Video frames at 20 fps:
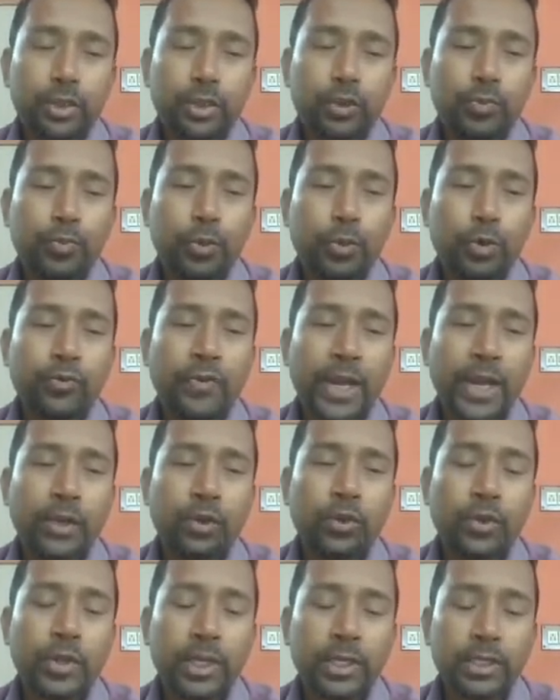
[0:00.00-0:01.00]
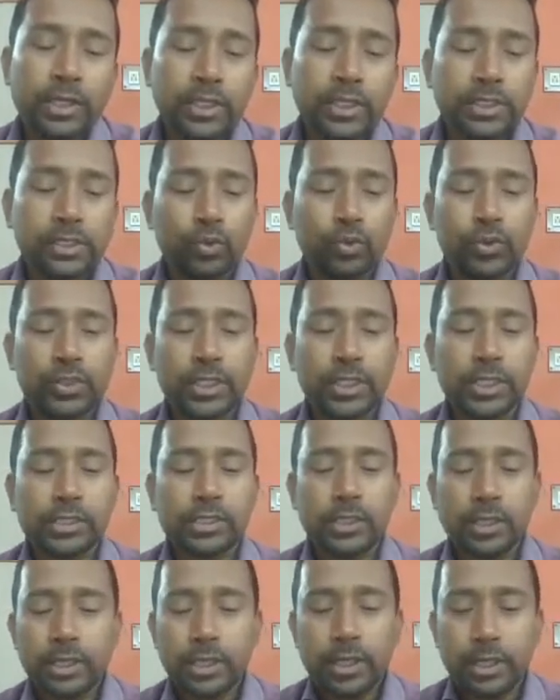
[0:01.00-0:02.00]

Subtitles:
To put value here in these two cells,